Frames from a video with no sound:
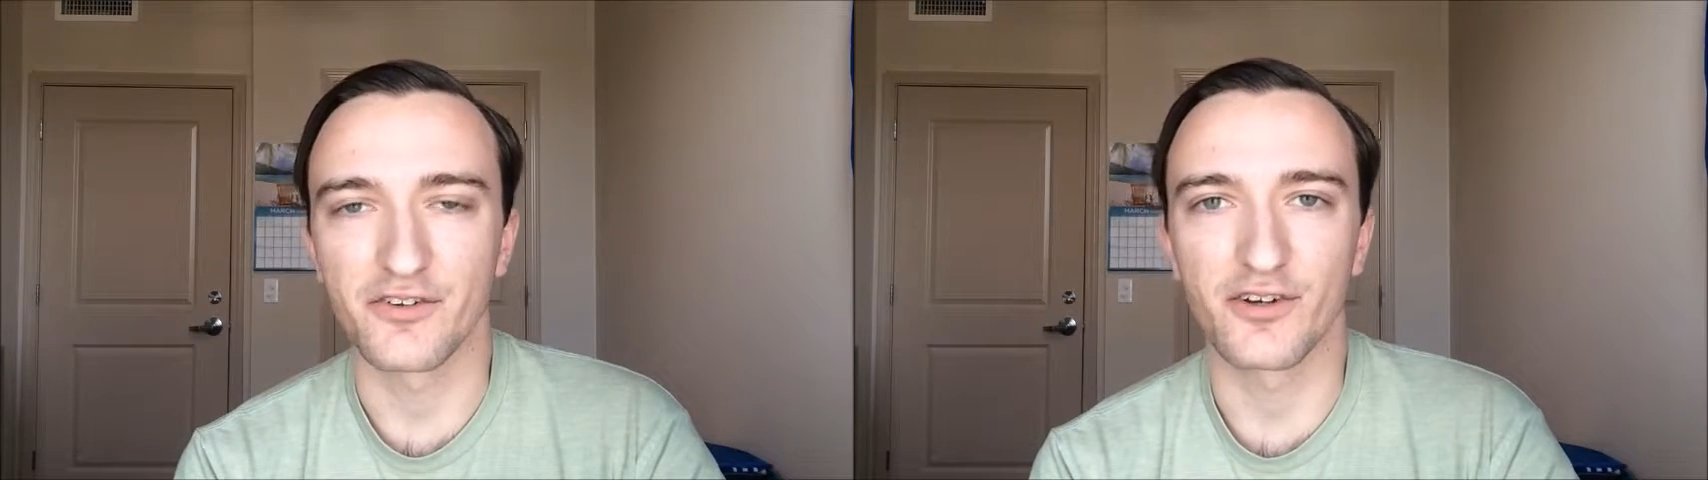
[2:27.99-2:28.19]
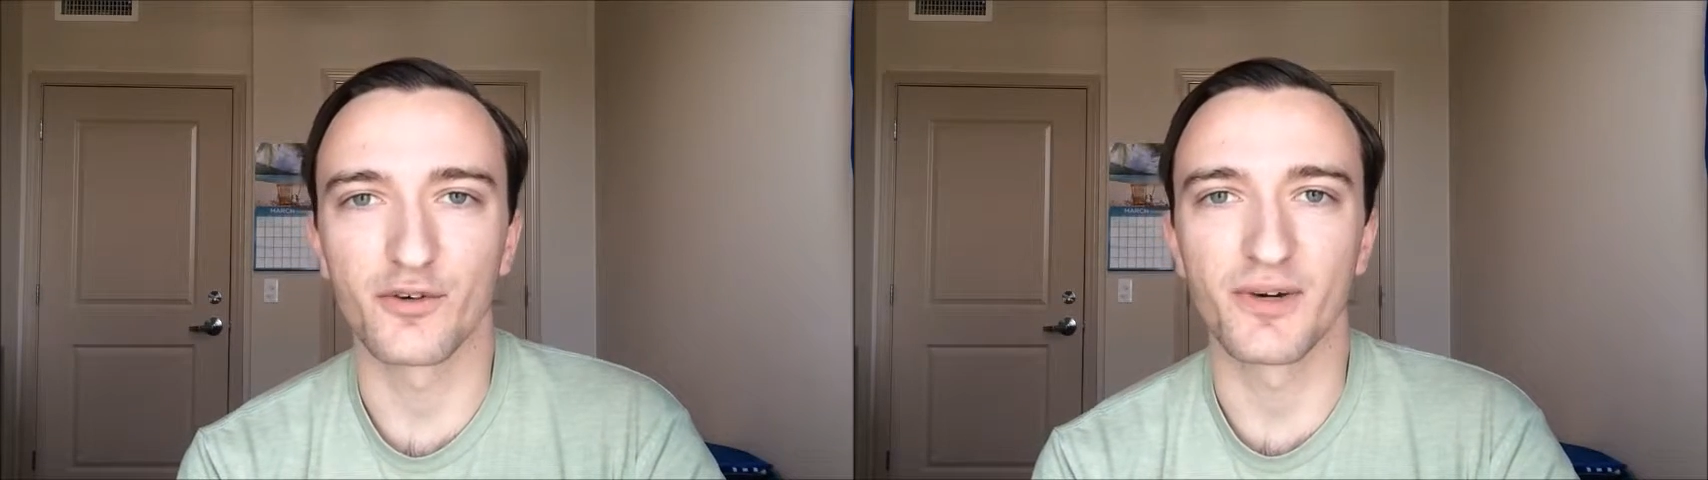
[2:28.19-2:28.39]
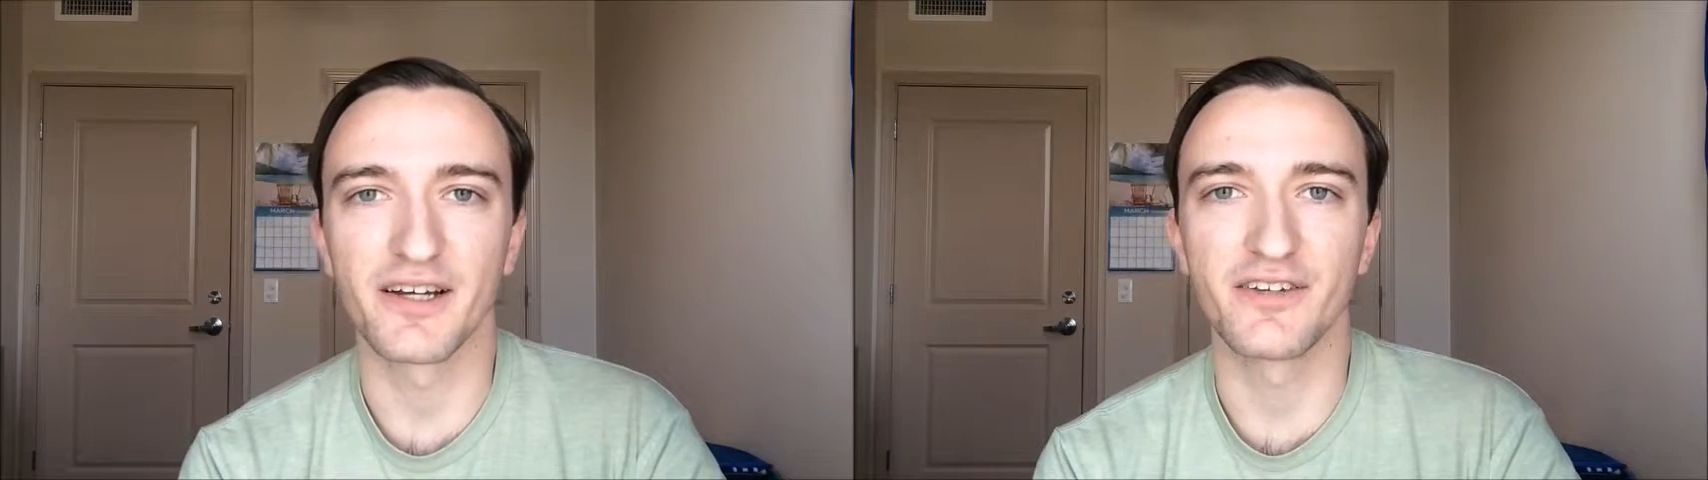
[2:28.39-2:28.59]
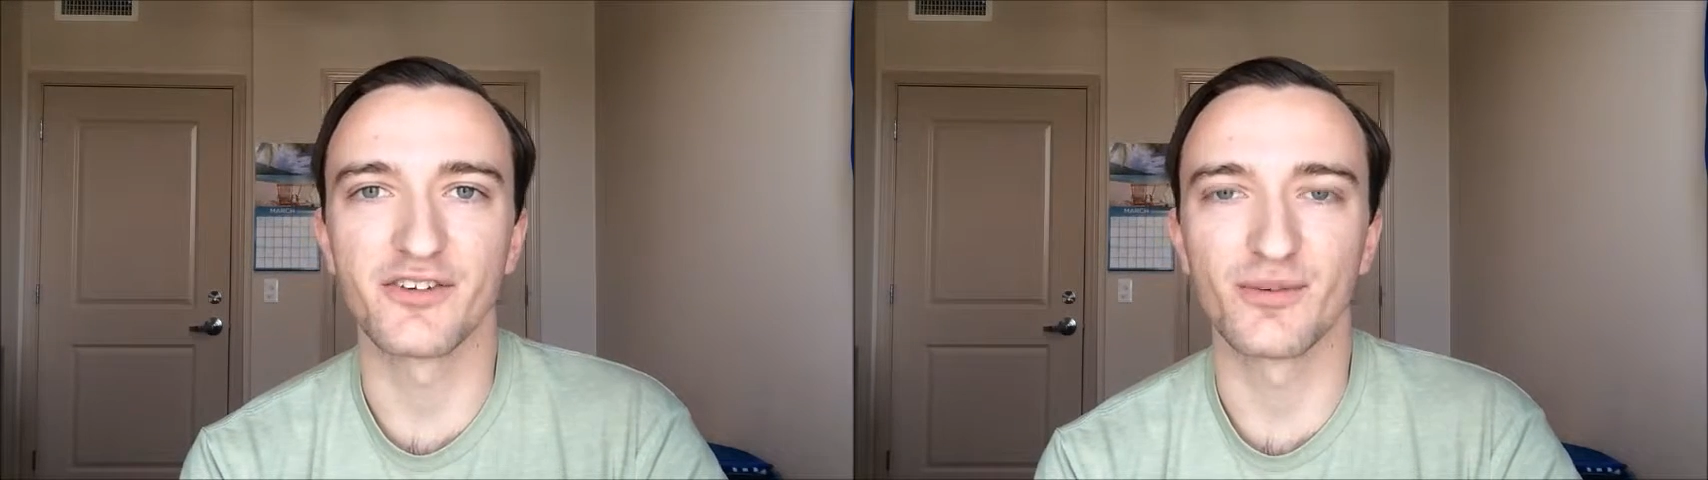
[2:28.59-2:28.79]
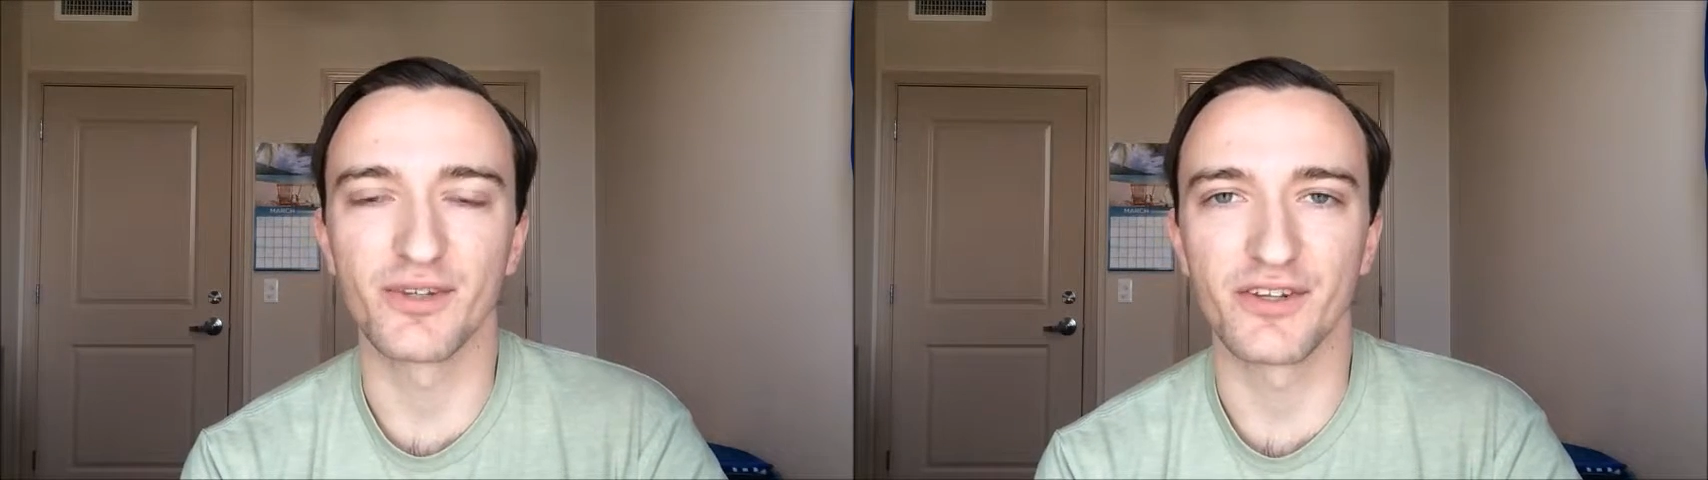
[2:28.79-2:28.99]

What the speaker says: of showing my age here,